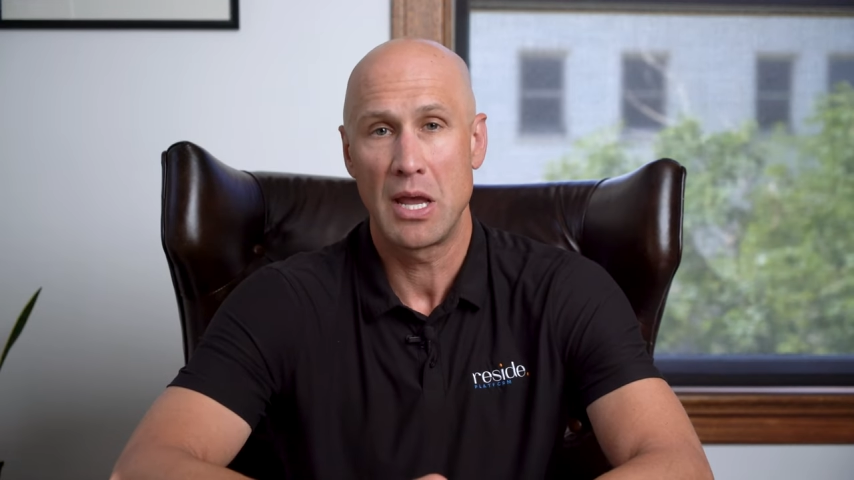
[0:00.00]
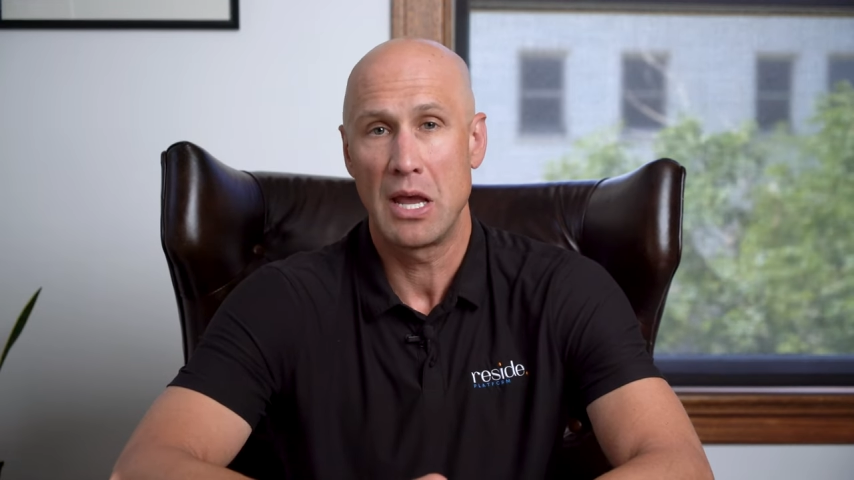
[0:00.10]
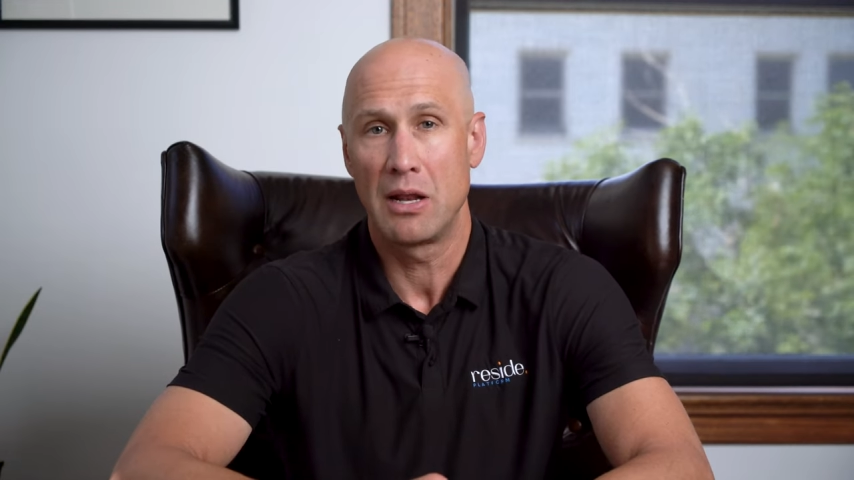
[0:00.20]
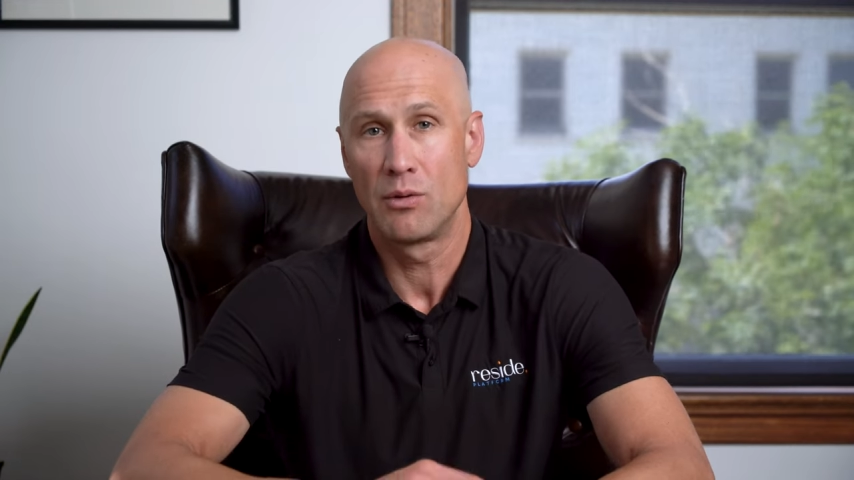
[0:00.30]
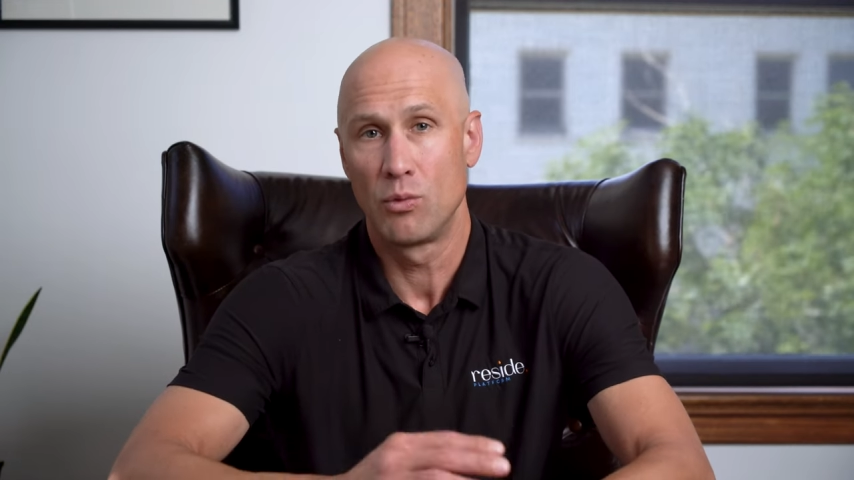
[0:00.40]

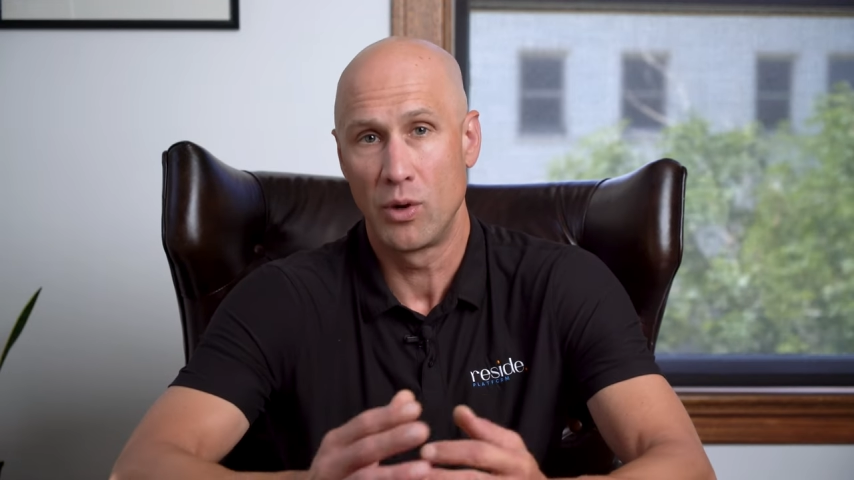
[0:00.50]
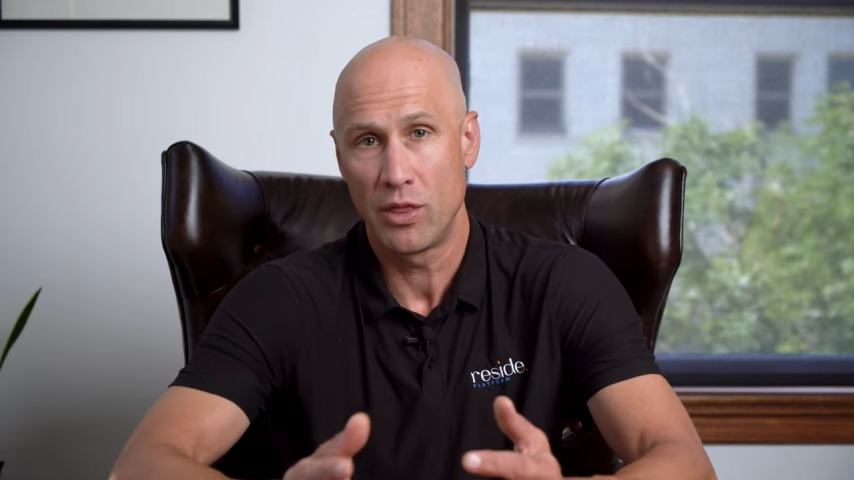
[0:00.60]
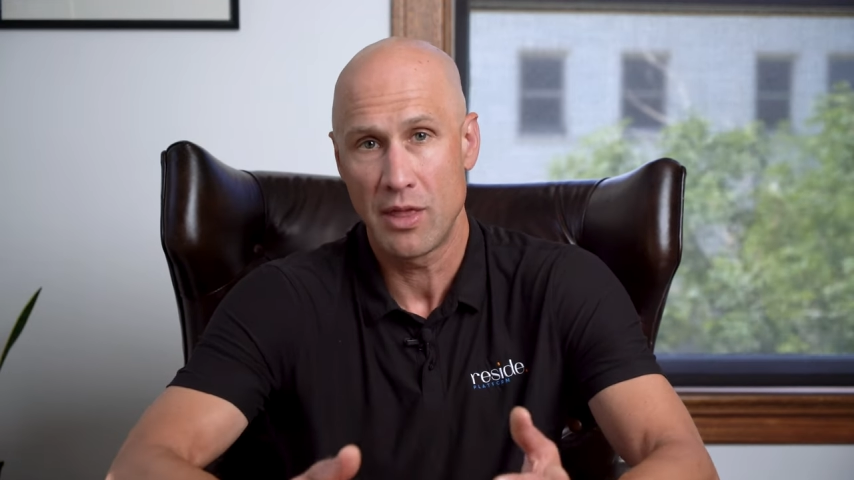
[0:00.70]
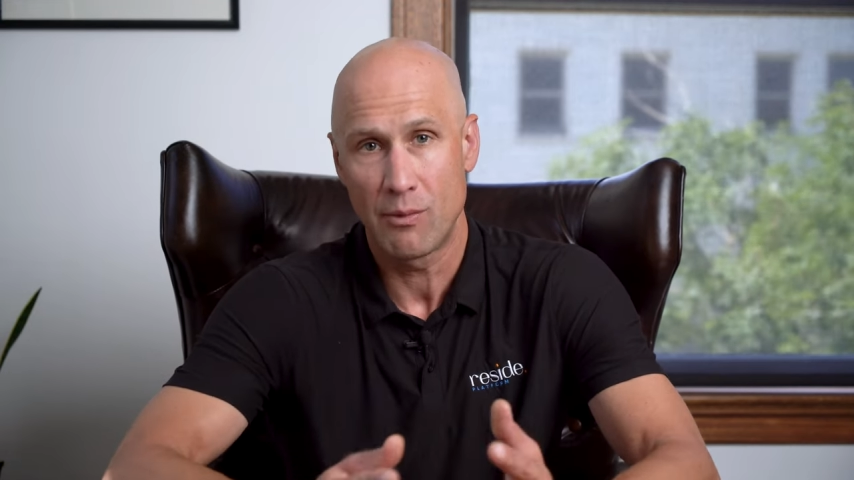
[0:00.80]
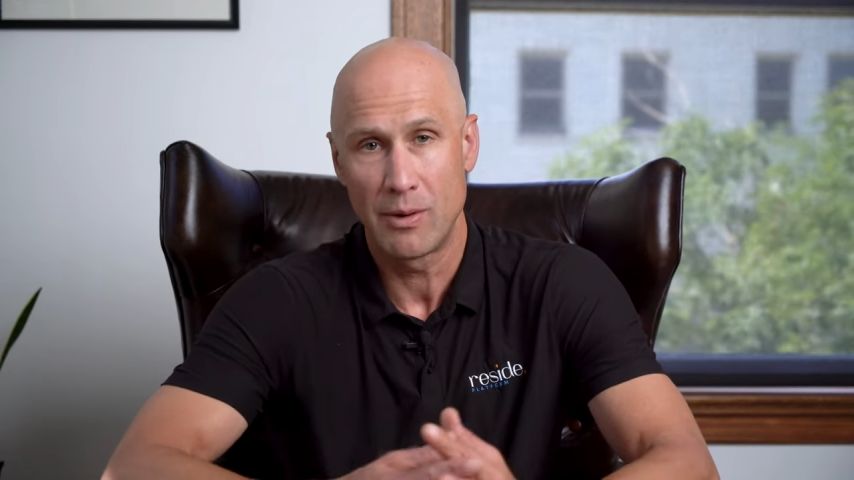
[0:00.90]
And
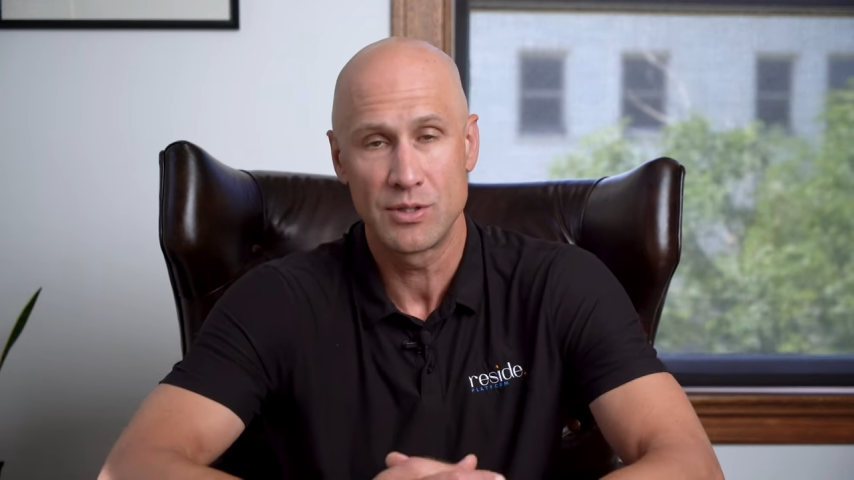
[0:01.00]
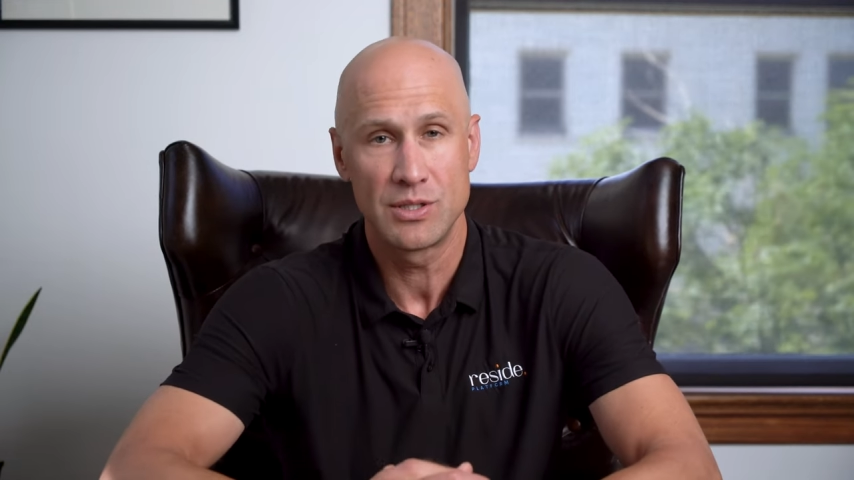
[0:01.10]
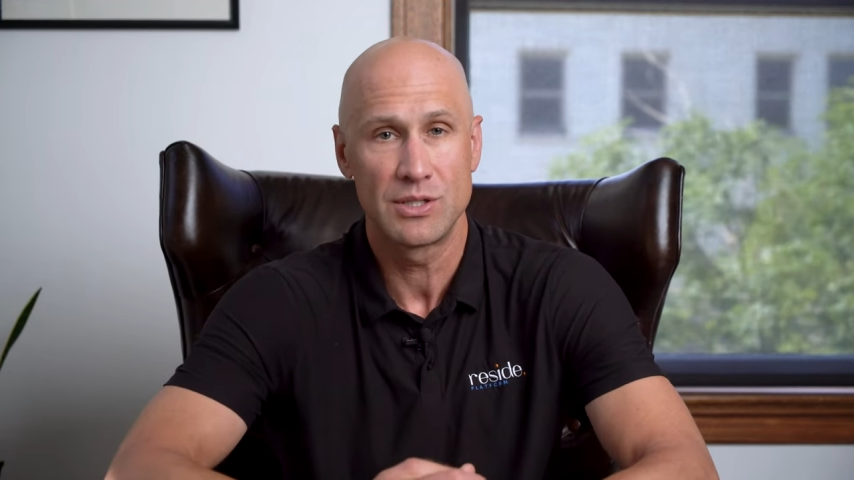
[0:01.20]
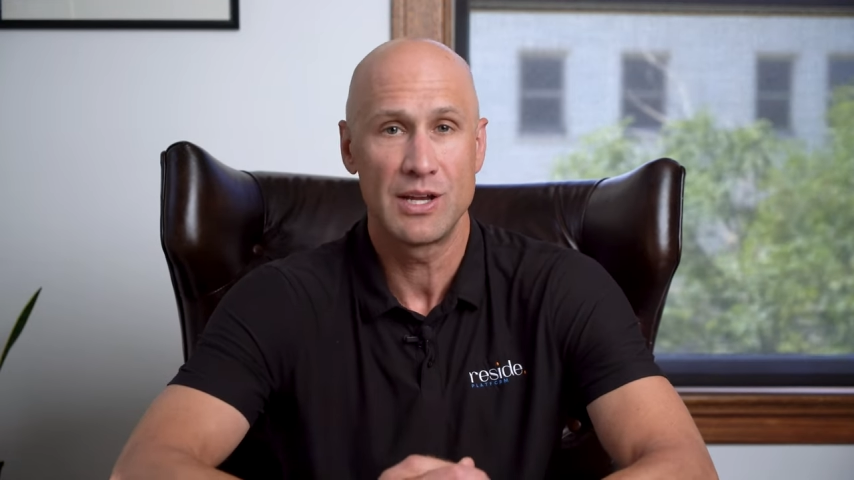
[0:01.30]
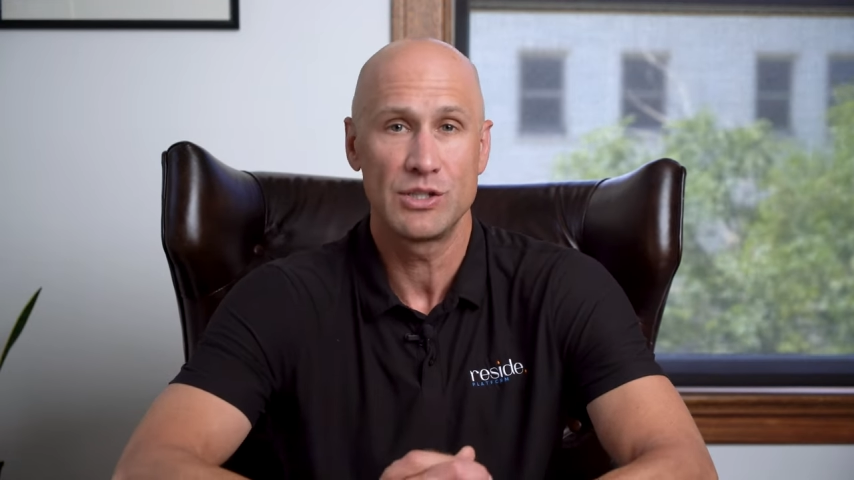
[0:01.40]
with that
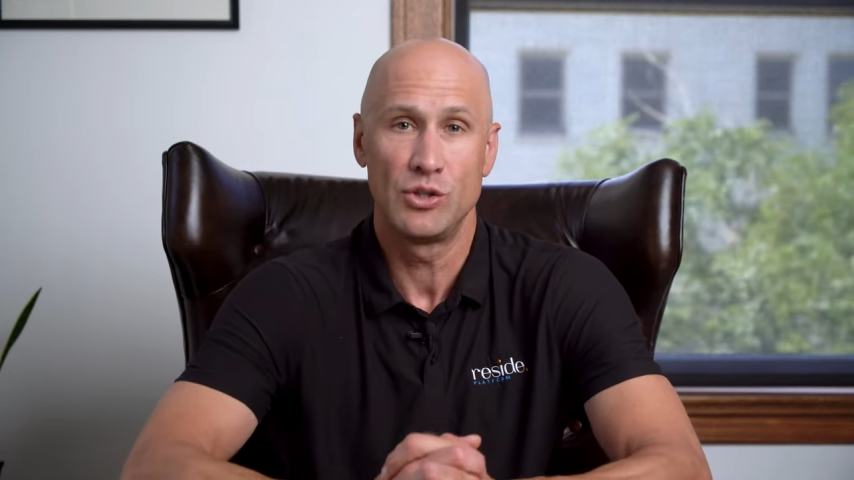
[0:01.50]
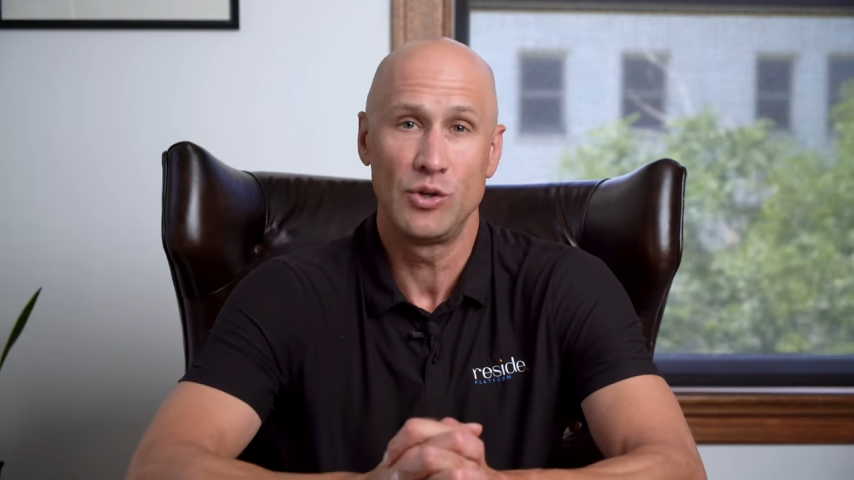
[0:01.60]
representation,